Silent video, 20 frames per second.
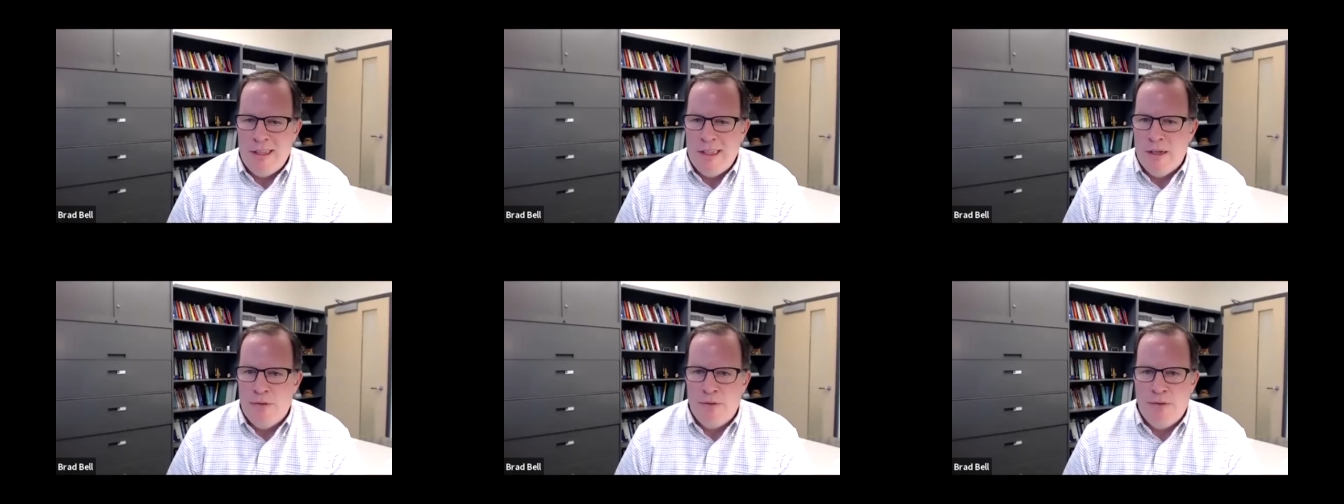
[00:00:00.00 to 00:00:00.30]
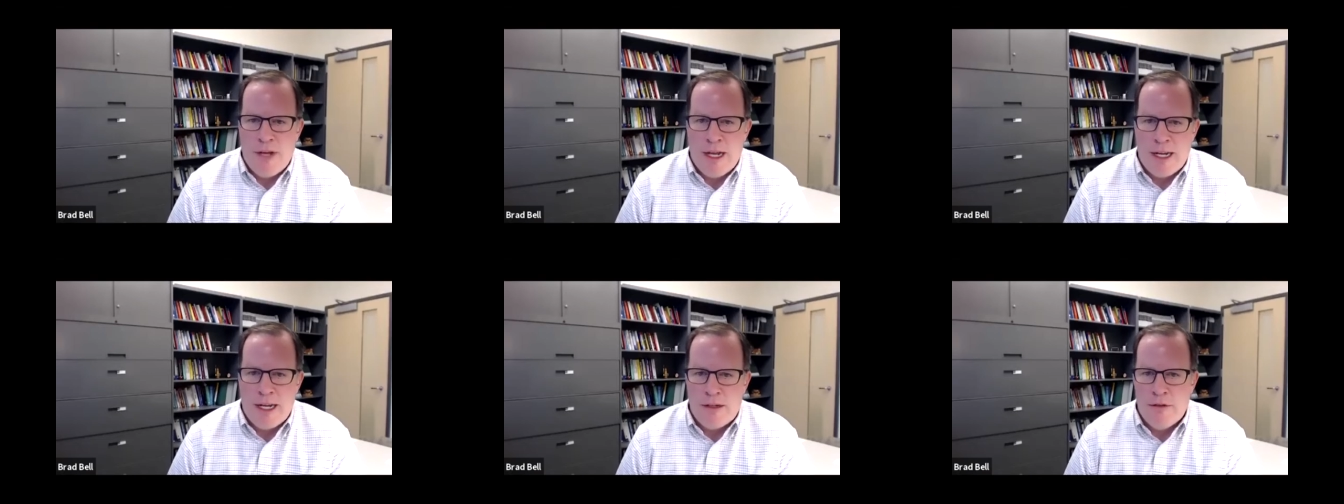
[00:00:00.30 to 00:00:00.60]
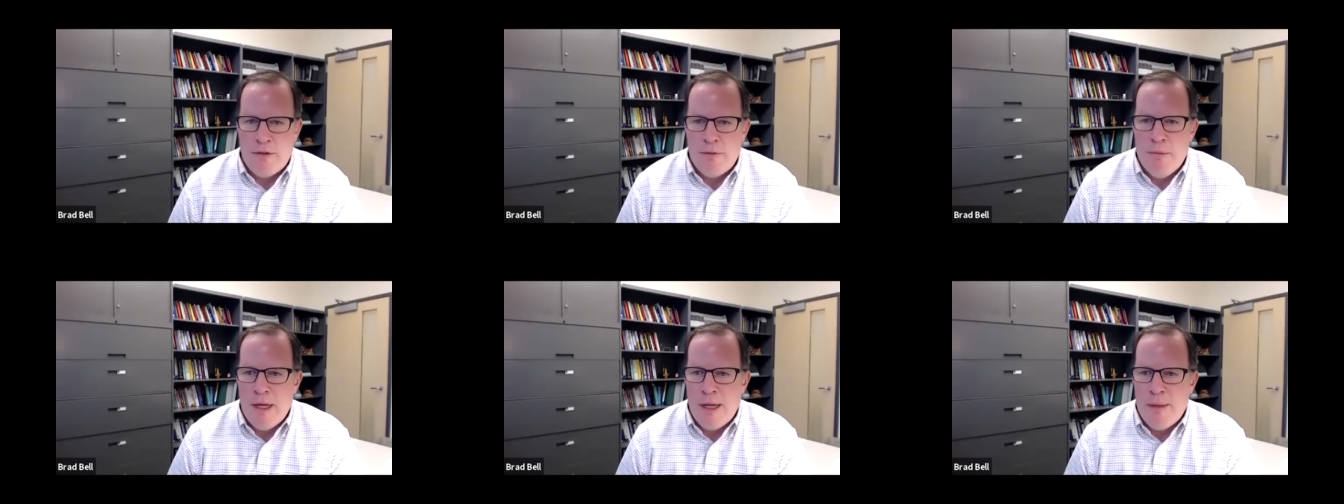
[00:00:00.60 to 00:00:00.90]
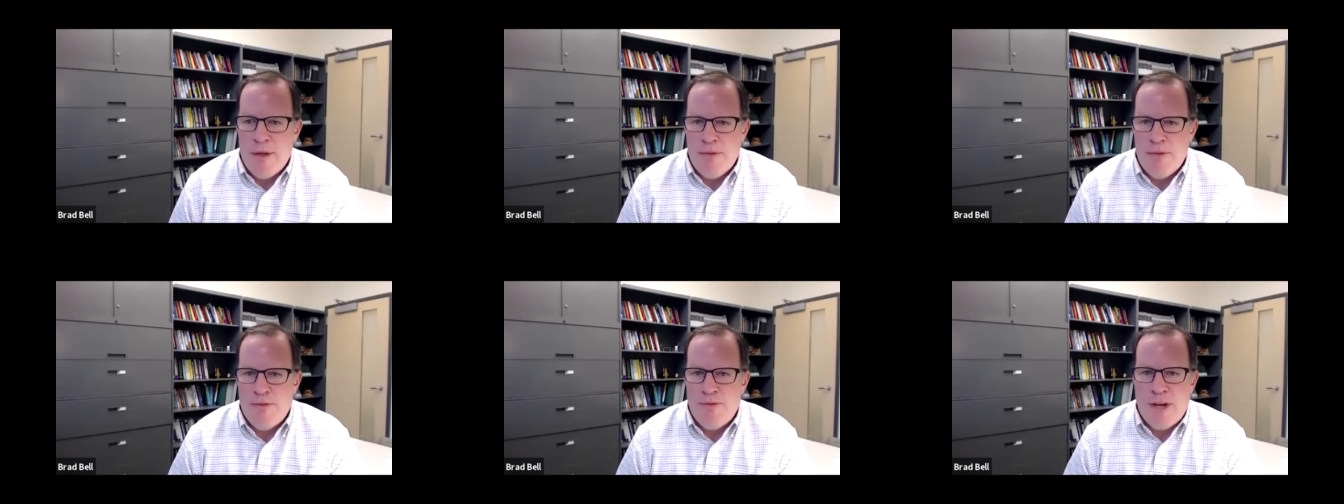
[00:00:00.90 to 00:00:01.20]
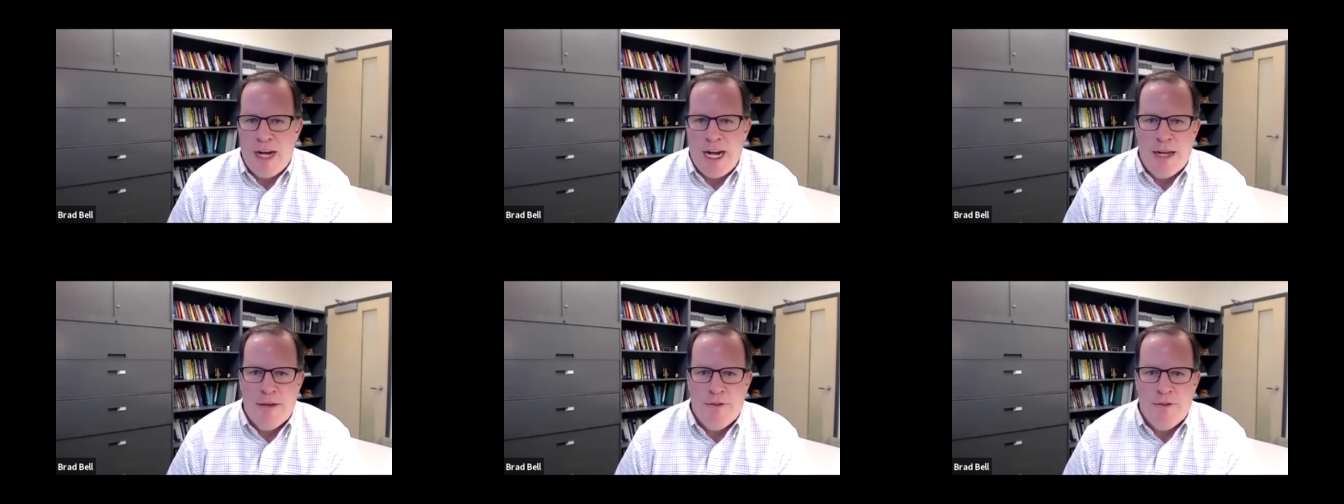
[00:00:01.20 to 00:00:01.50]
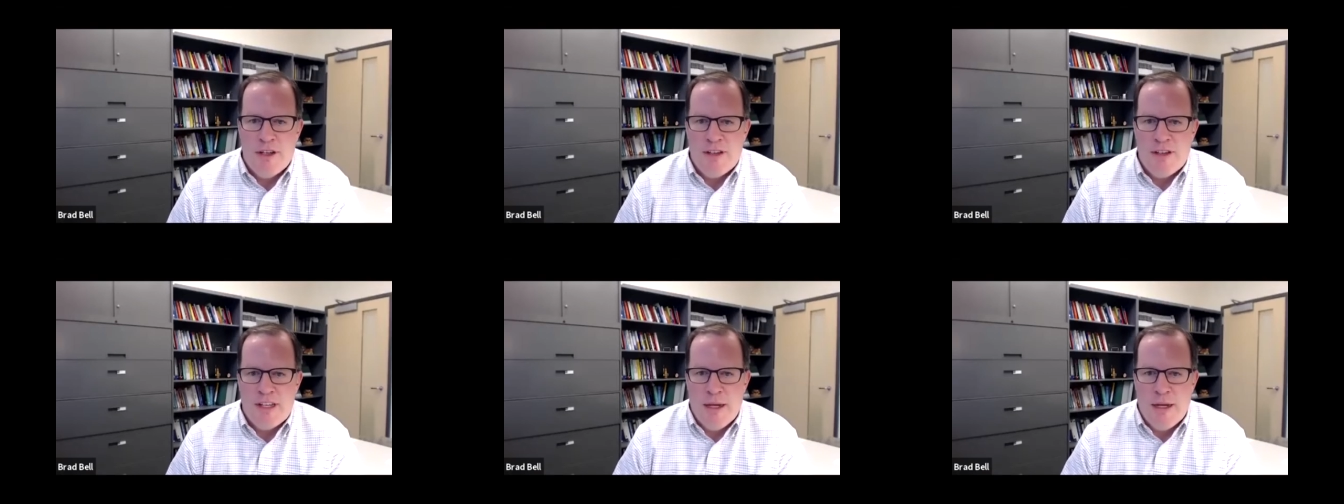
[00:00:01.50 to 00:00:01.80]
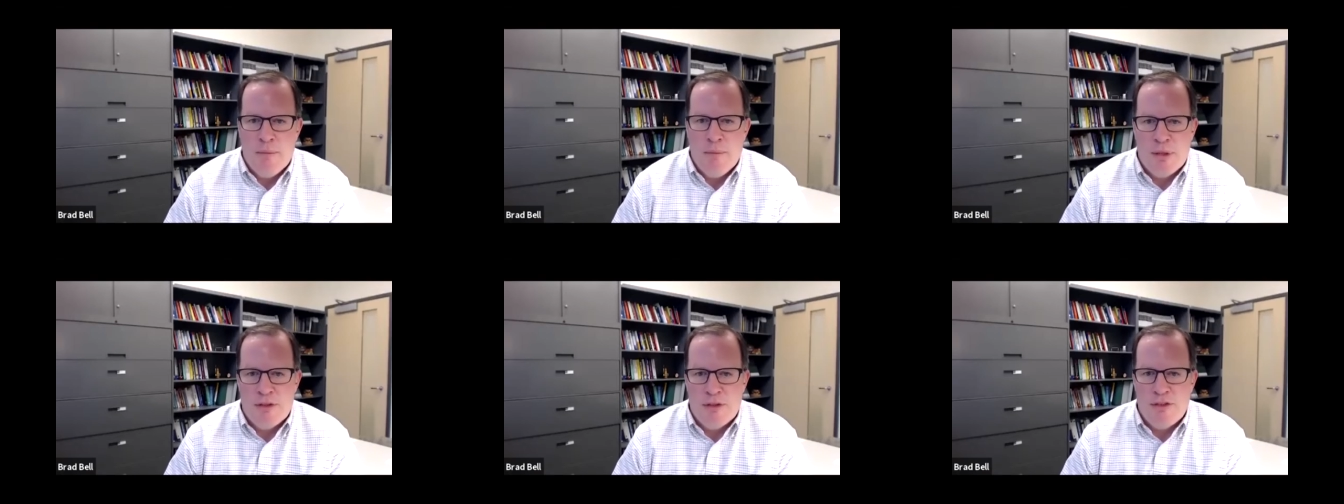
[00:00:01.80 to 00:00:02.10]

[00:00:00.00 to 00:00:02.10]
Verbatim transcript: effect of maybe five to 10%